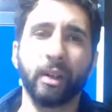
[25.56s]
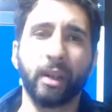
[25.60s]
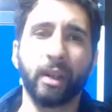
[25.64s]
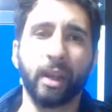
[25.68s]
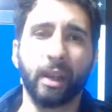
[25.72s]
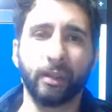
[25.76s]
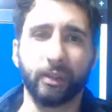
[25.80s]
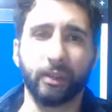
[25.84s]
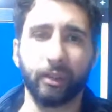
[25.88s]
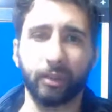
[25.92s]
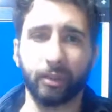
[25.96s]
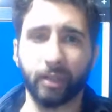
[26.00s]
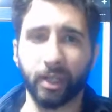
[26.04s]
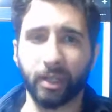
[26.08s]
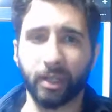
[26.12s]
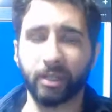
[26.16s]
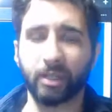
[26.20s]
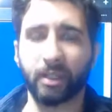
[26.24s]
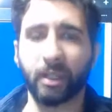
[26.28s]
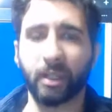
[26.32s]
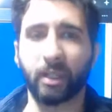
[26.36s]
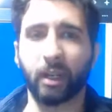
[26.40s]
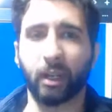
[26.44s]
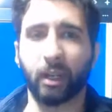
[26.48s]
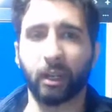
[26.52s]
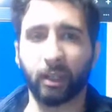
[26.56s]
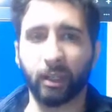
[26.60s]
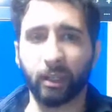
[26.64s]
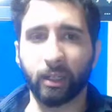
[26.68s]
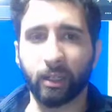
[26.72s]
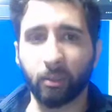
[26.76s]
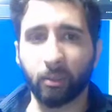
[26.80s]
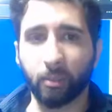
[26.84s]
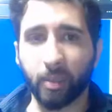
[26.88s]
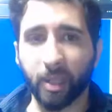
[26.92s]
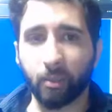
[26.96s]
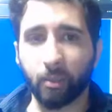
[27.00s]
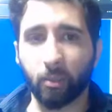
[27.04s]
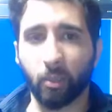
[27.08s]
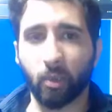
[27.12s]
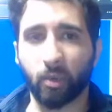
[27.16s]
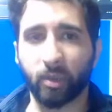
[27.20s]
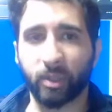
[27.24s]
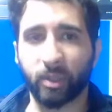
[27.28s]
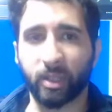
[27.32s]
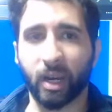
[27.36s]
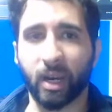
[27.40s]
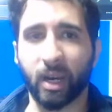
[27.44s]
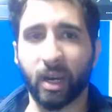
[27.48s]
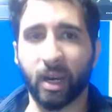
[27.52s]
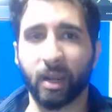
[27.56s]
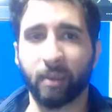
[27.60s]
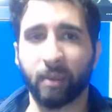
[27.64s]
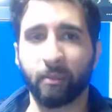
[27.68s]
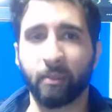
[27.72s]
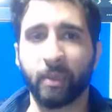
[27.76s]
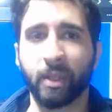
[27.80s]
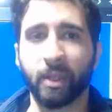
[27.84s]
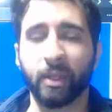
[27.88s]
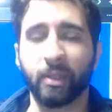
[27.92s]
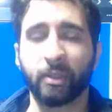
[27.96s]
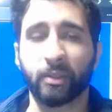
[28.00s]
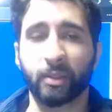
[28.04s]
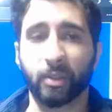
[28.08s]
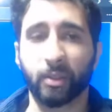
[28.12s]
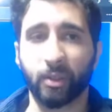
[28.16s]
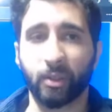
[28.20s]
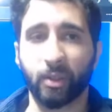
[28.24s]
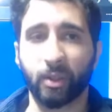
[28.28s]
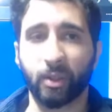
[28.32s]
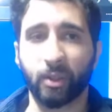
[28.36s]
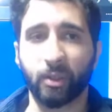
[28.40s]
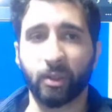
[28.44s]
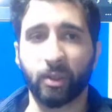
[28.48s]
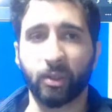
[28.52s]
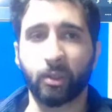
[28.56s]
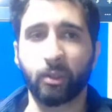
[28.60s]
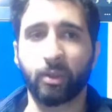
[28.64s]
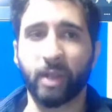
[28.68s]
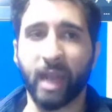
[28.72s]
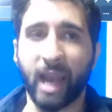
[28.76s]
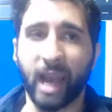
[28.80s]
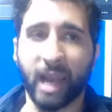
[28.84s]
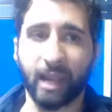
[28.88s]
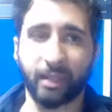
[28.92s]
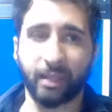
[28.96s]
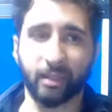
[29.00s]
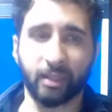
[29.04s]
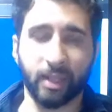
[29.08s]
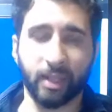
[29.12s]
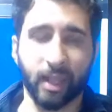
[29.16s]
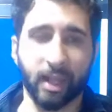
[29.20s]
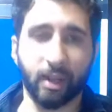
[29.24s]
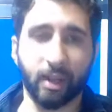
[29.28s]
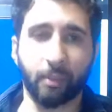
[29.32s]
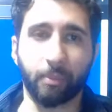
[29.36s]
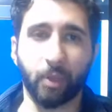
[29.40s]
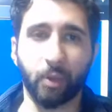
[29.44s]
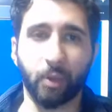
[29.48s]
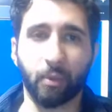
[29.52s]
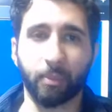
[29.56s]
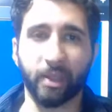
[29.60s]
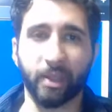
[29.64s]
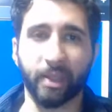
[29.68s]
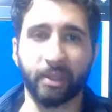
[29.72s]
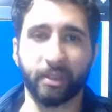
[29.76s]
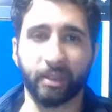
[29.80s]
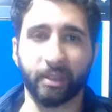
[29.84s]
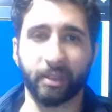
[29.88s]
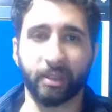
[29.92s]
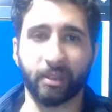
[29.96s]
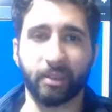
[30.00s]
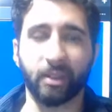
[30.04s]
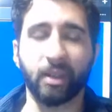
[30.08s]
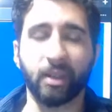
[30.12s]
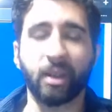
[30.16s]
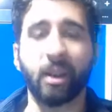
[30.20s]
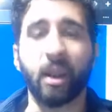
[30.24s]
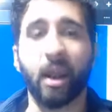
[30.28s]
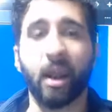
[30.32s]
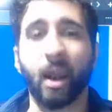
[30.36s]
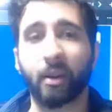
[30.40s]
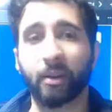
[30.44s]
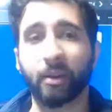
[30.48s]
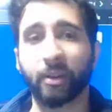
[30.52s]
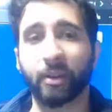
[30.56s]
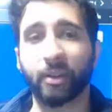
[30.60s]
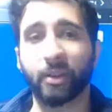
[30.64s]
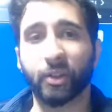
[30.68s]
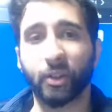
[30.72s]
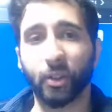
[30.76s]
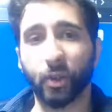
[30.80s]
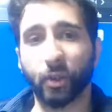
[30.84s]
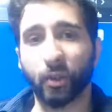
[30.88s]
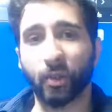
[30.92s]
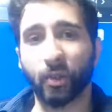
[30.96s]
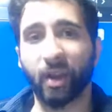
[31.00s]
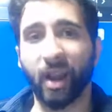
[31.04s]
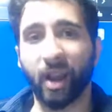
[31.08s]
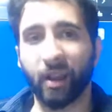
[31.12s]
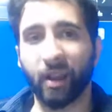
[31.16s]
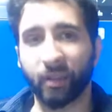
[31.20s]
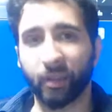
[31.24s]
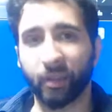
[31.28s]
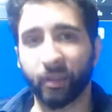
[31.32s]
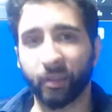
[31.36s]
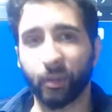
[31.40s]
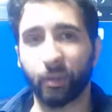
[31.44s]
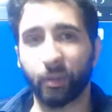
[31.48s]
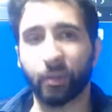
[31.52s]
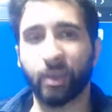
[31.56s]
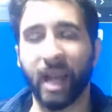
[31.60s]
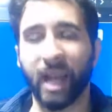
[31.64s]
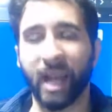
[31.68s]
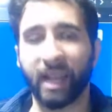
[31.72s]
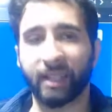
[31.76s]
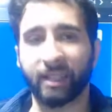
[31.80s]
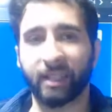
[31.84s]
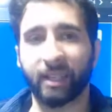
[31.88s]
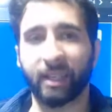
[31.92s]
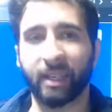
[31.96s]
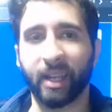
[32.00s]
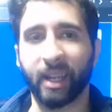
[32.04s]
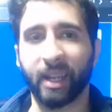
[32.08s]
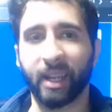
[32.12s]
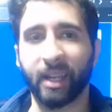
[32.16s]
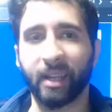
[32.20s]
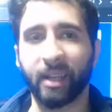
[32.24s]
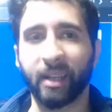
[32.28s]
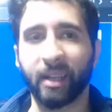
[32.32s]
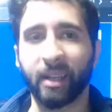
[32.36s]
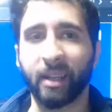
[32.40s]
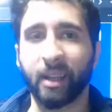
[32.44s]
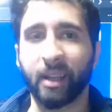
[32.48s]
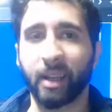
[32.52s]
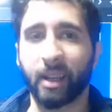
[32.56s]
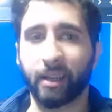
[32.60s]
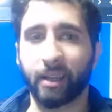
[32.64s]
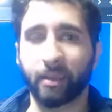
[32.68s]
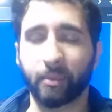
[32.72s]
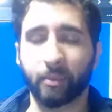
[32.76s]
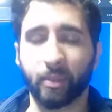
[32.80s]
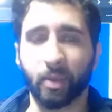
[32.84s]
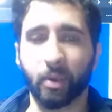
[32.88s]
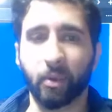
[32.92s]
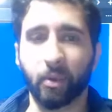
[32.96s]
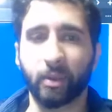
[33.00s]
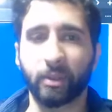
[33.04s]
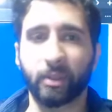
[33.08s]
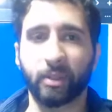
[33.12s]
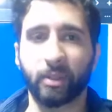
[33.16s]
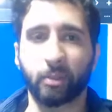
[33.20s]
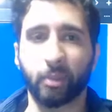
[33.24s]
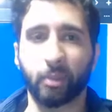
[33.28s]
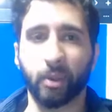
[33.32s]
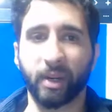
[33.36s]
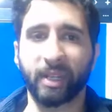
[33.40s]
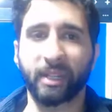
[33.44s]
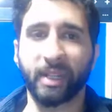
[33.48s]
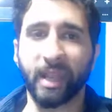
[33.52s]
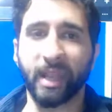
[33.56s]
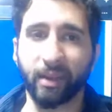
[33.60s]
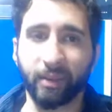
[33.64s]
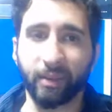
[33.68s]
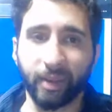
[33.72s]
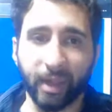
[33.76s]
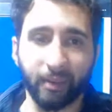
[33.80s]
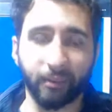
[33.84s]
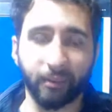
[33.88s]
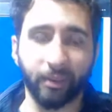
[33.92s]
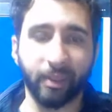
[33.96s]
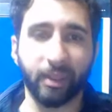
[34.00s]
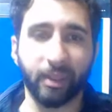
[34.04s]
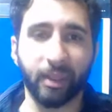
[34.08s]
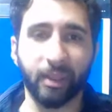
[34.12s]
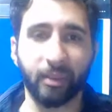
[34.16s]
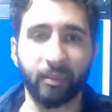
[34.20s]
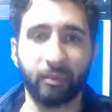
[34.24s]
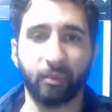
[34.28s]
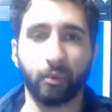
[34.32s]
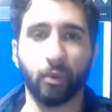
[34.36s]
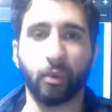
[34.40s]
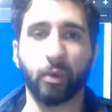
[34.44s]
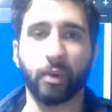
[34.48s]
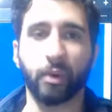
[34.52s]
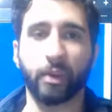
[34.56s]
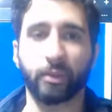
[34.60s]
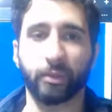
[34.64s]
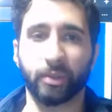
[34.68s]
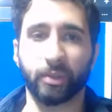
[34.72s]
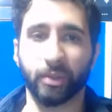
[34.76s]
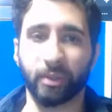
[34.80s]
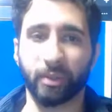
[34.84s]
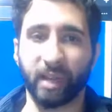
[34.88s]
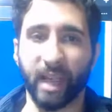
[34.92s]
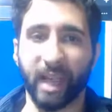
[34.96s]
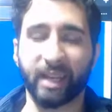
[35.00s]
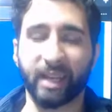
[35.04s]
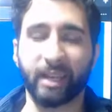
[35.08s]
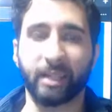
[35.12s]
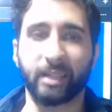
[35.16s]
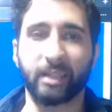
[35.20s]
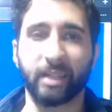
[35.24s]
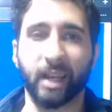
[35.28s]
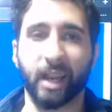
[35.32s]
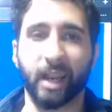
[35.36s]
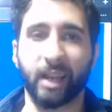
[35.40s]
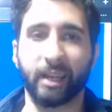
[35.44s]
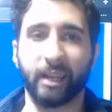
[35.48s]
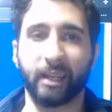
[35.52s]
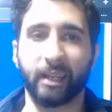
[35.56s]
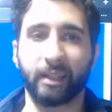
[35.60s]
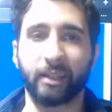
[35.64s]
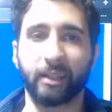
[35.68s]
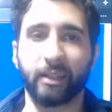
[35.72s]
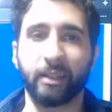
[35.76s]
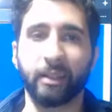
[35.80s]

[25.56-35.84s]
and you just need a little bit more time so you can do tasks to help your business. I'm going to show you how to do that today, and I'm going to break down everything for you, so get excited.